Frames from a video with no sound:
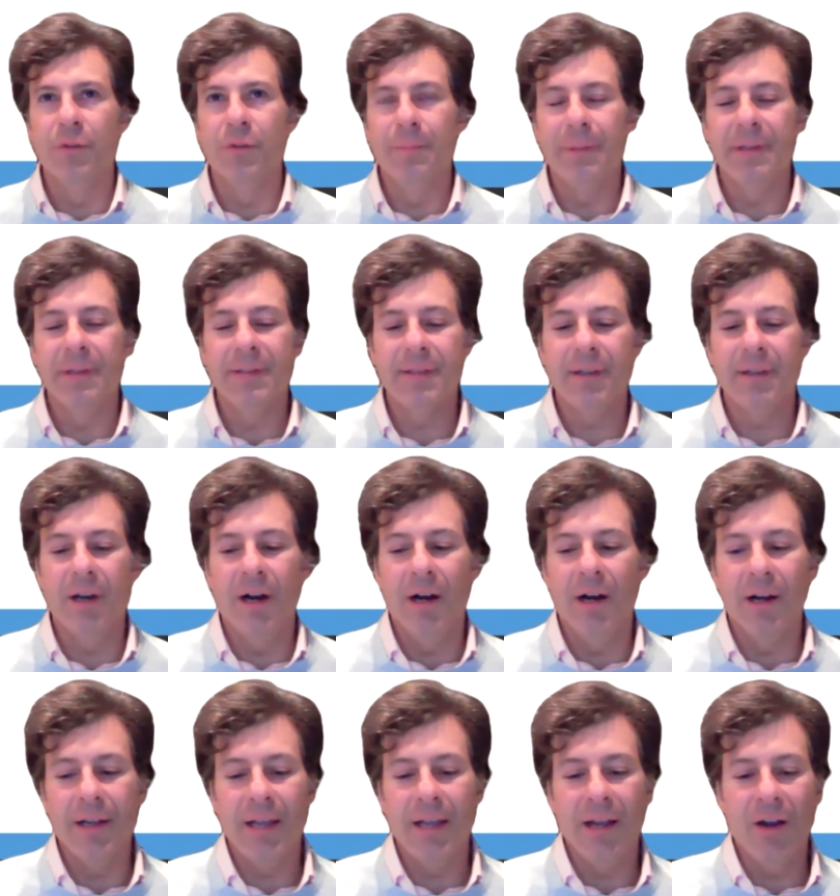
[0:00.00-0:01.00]
lupus
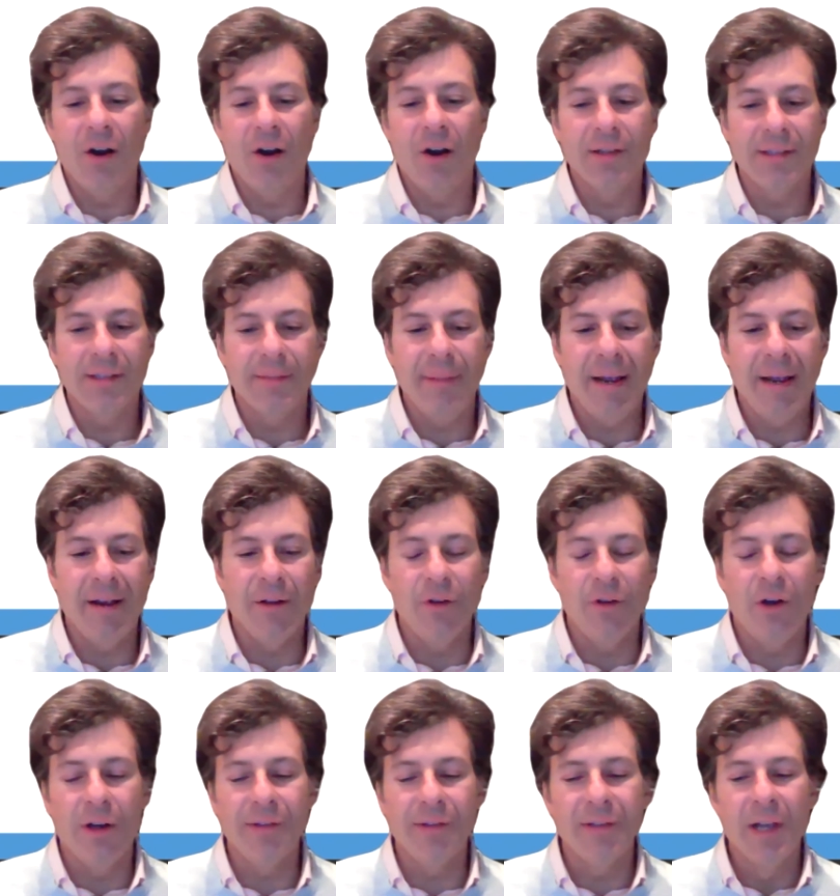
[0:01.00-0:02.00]
can cause some hair
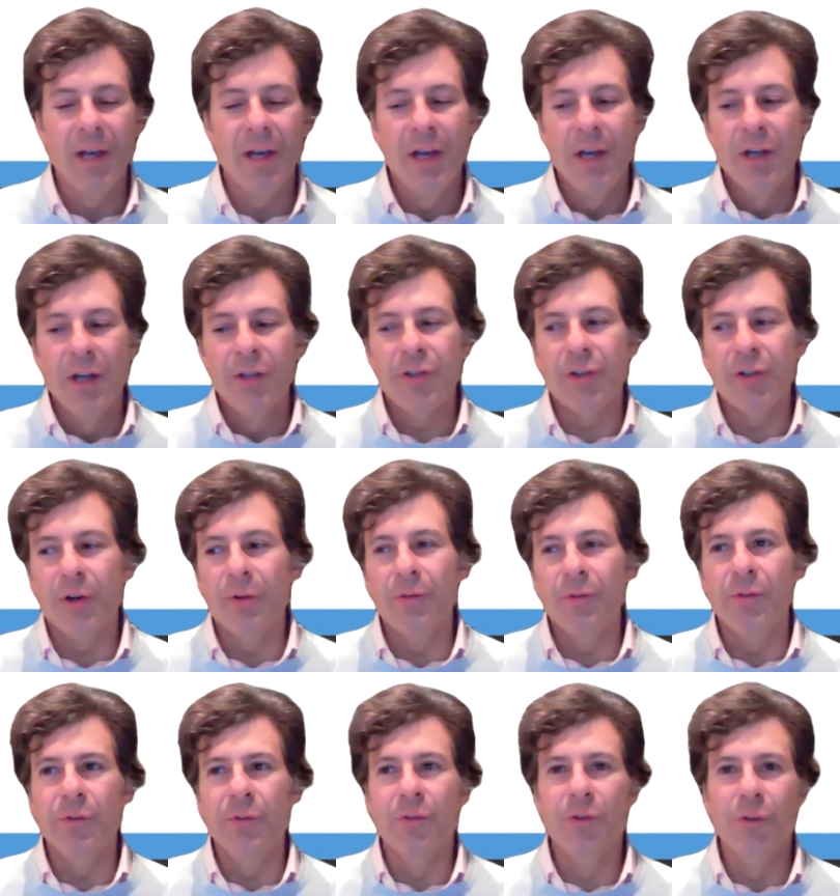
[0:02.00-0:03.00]
loss.
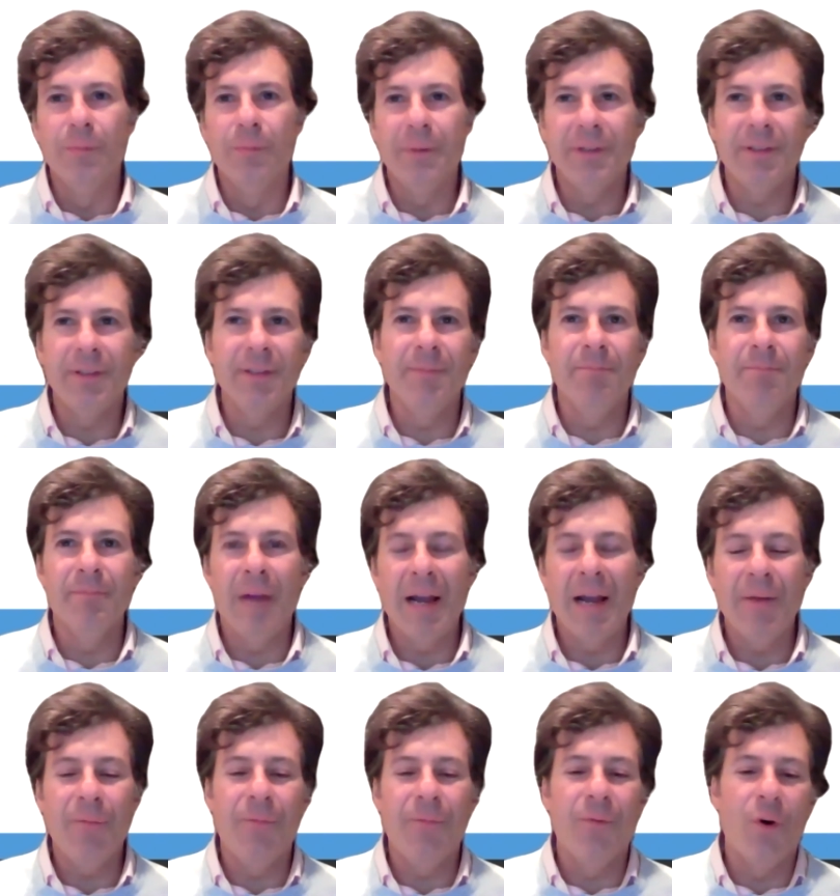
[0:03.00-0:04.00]
So lupus
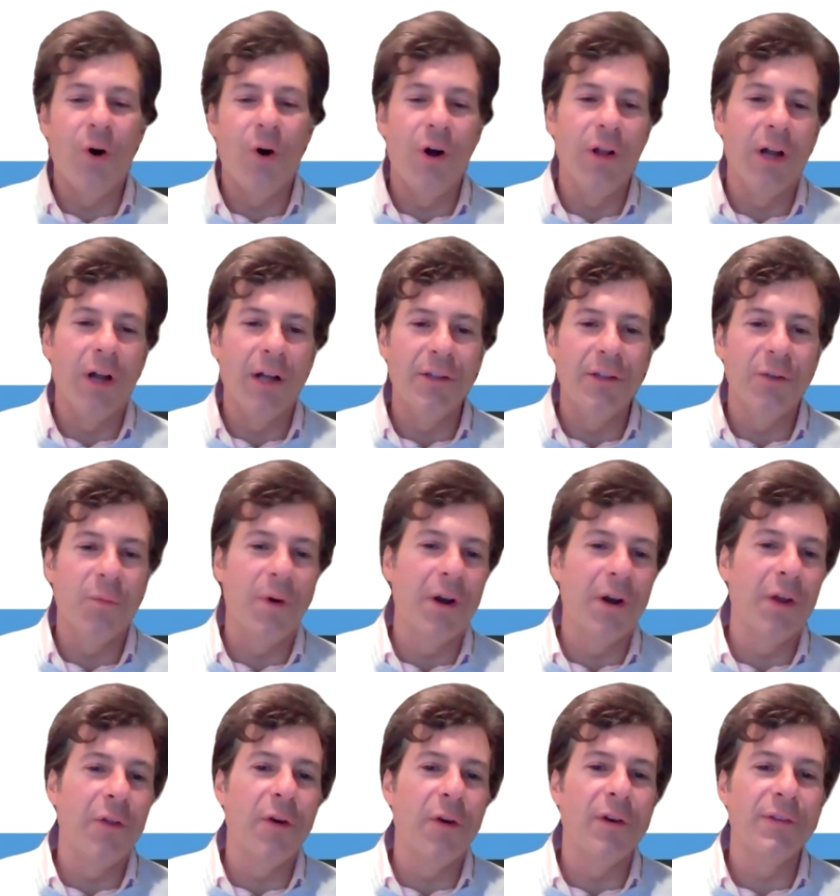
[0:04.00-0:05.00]
might fall under
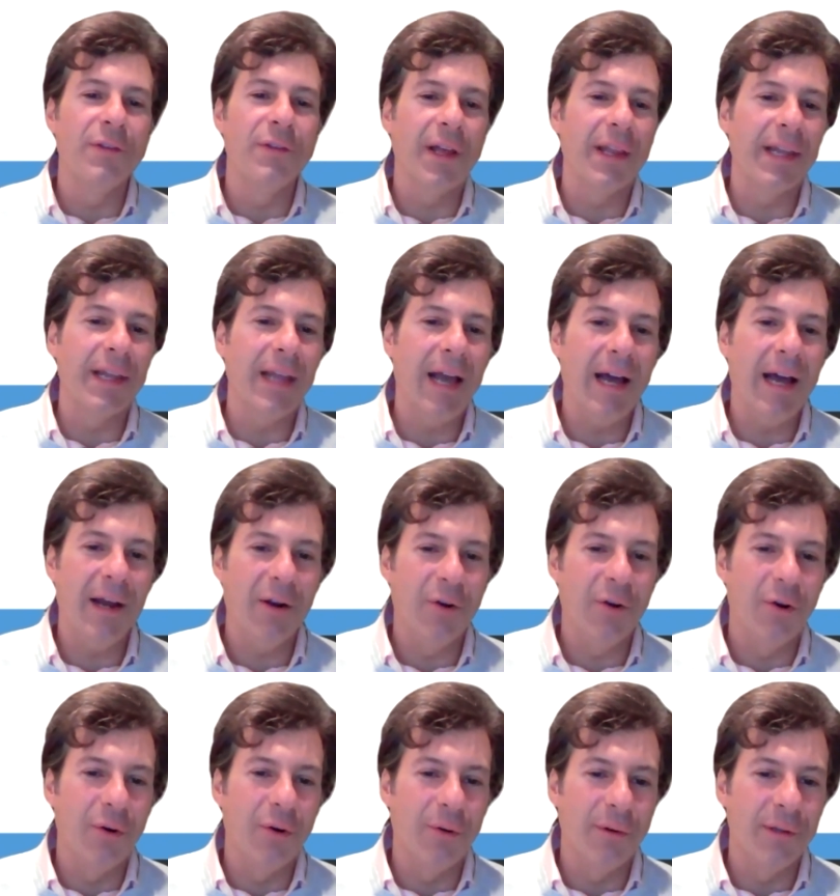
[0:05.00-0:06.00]
one of those other
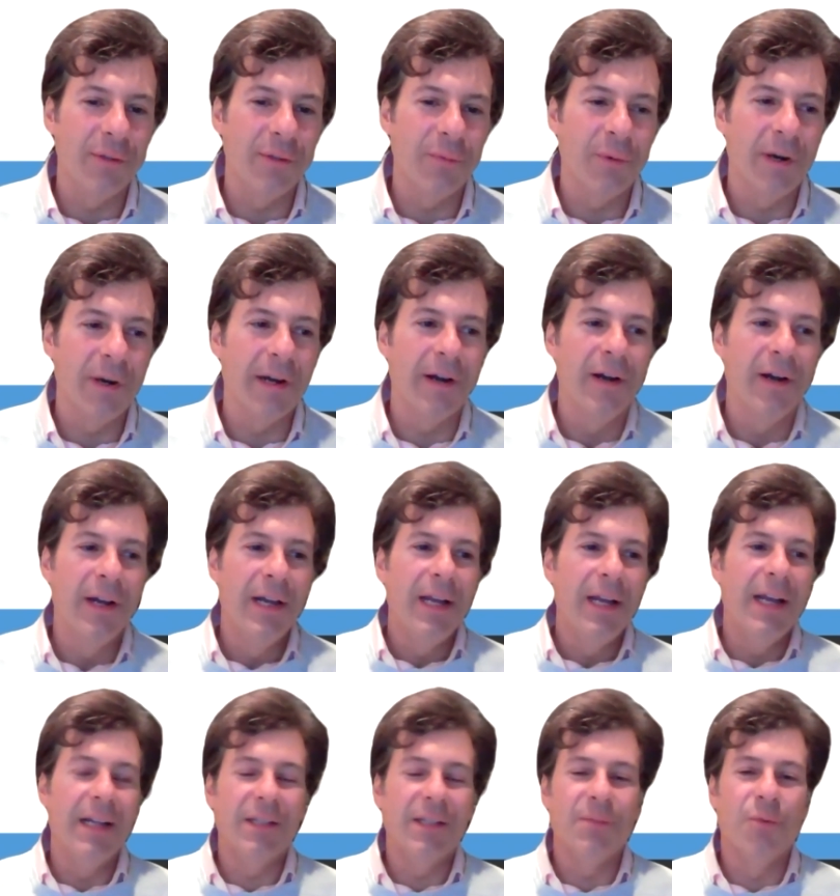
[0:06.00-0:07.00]
categories where
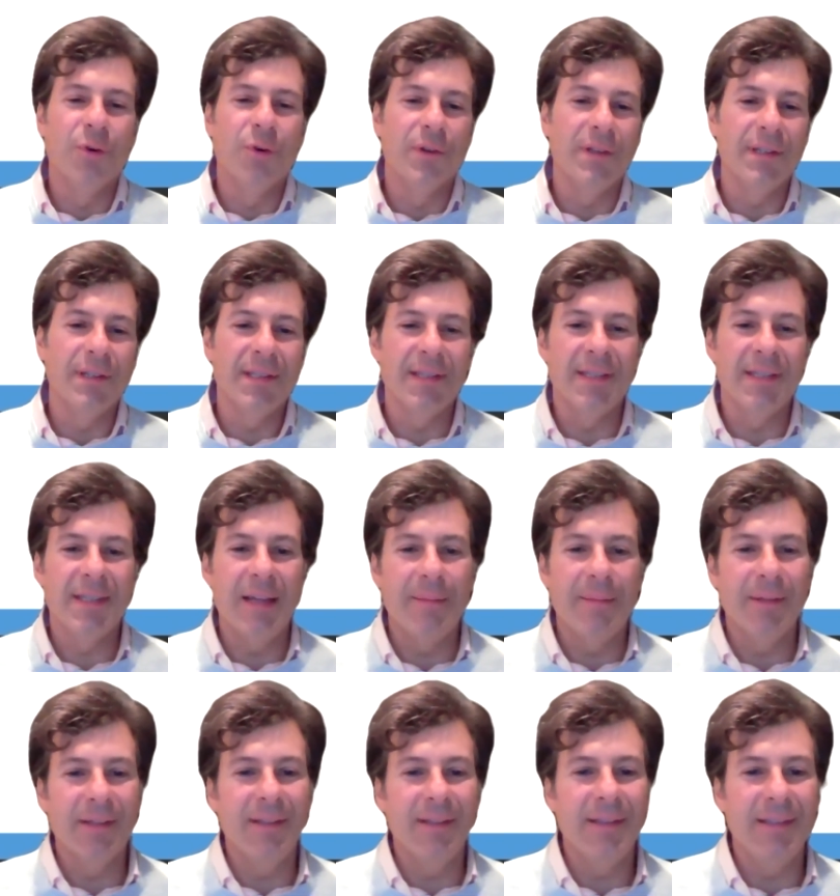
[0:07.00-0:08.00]
it's more the
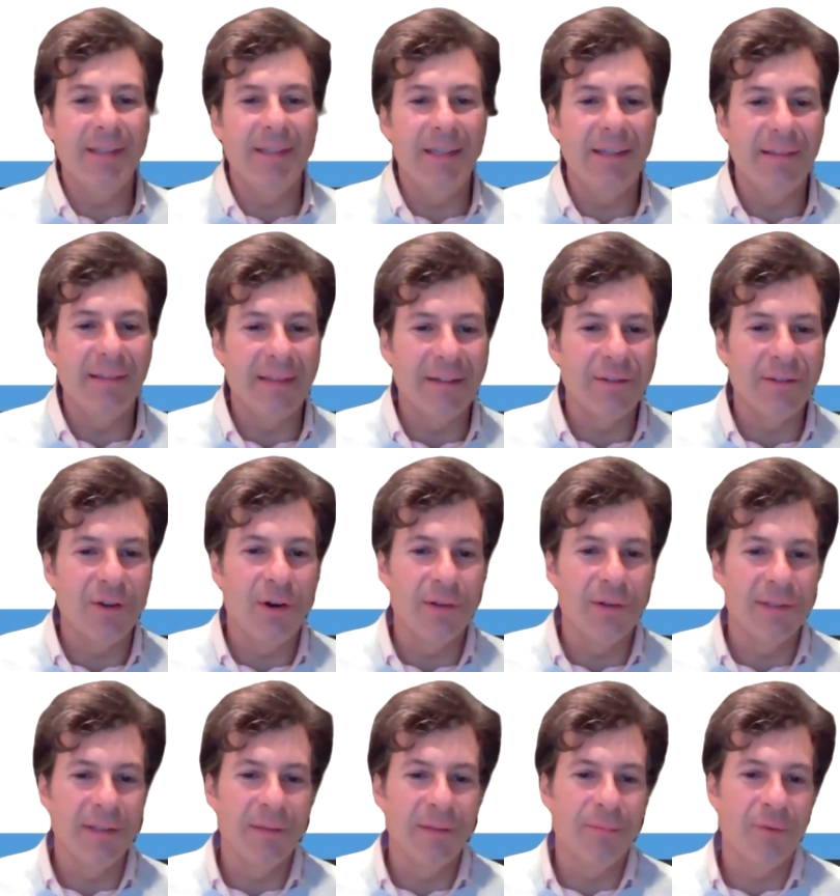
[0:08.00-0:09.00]
systemic disease that's
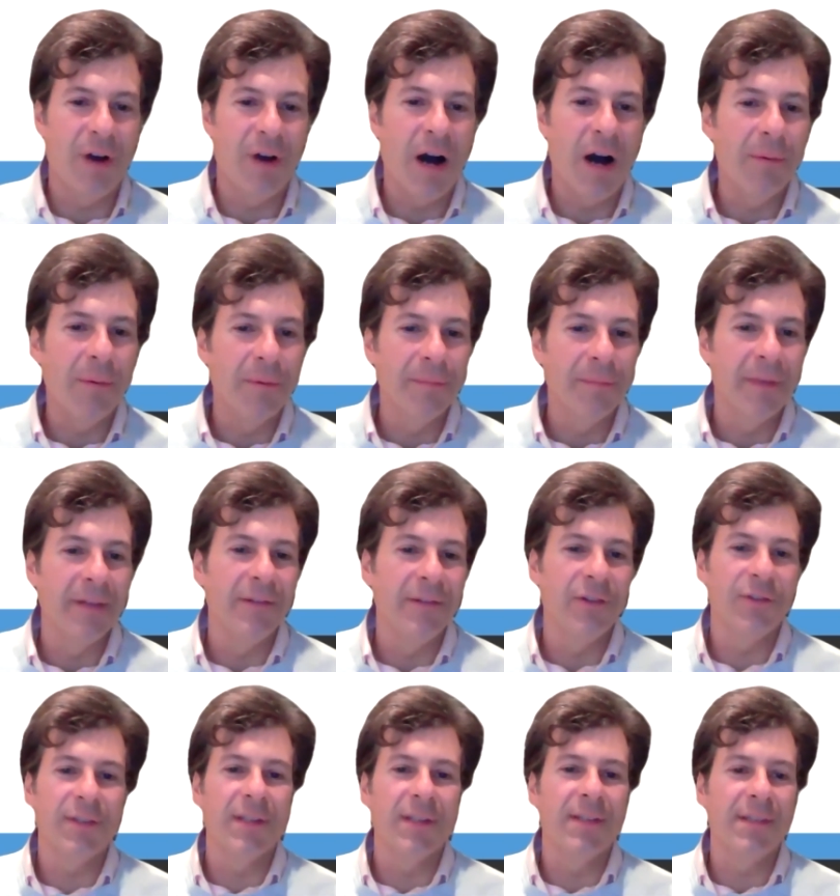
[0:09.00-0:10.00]
causing the problem than
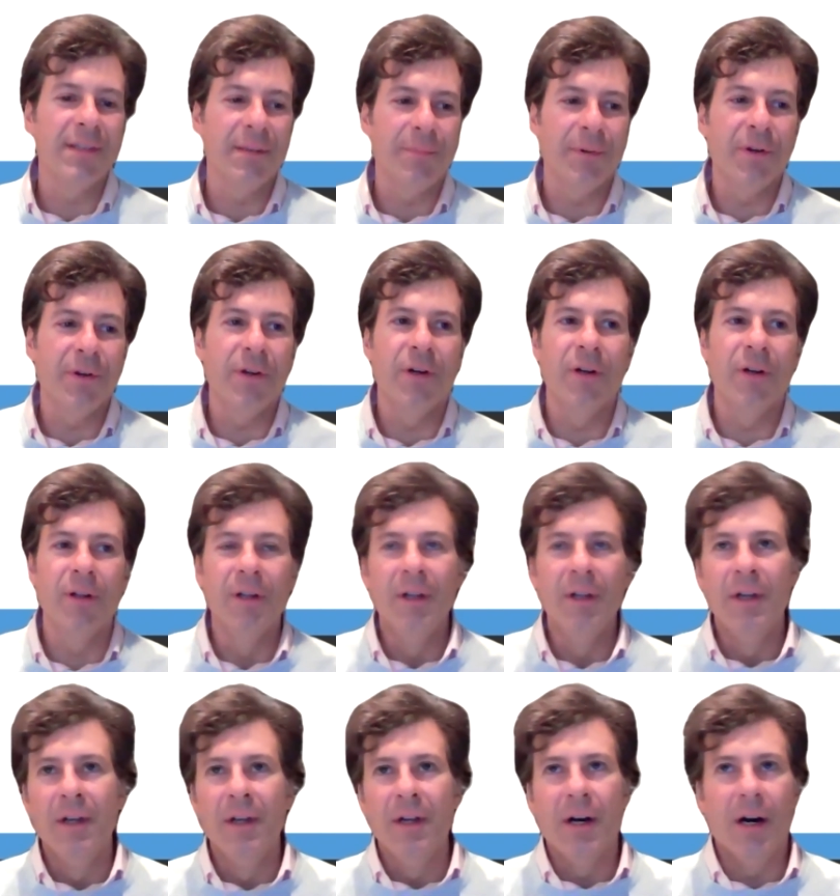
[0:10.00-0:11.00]
just the typical
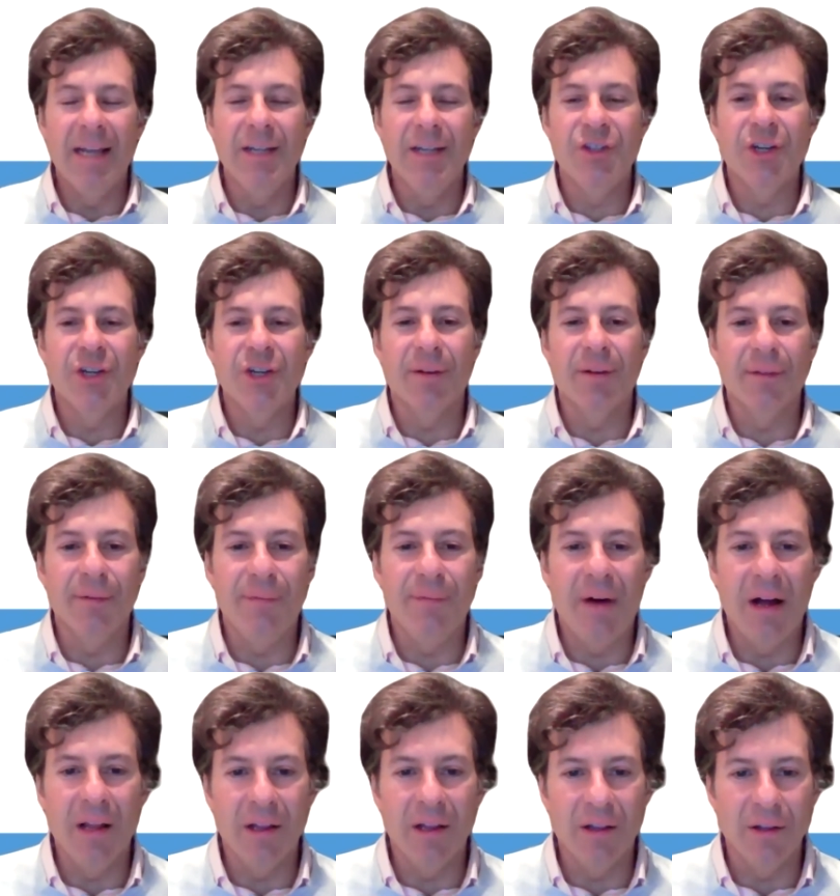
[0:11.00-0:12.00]
aging of the
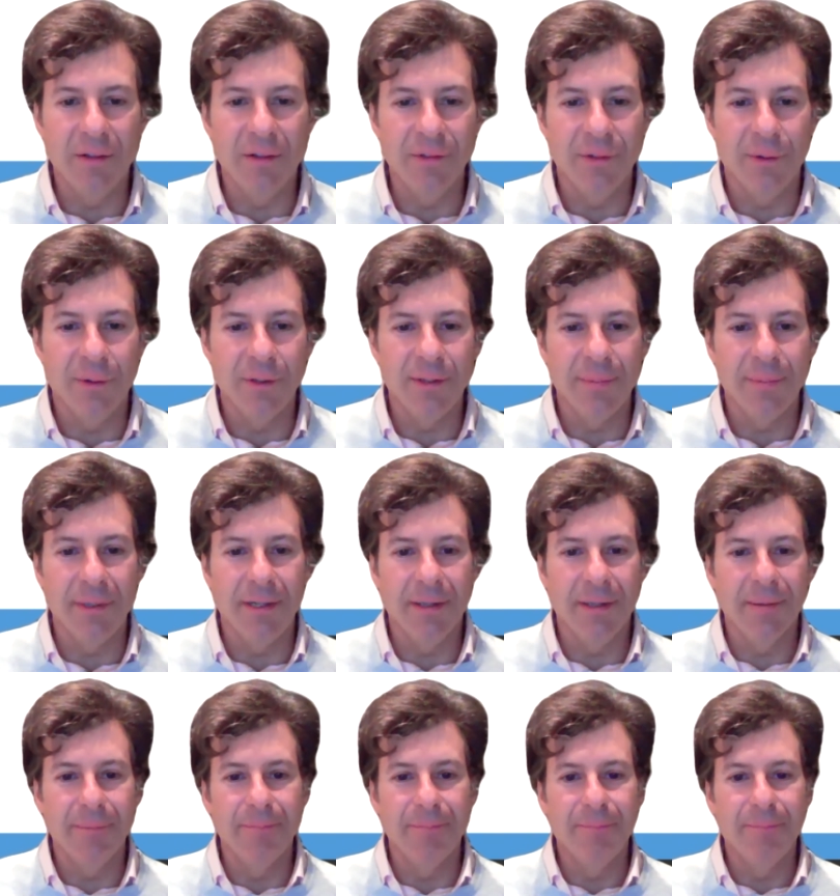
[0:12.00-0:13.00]
follicle, so to speak.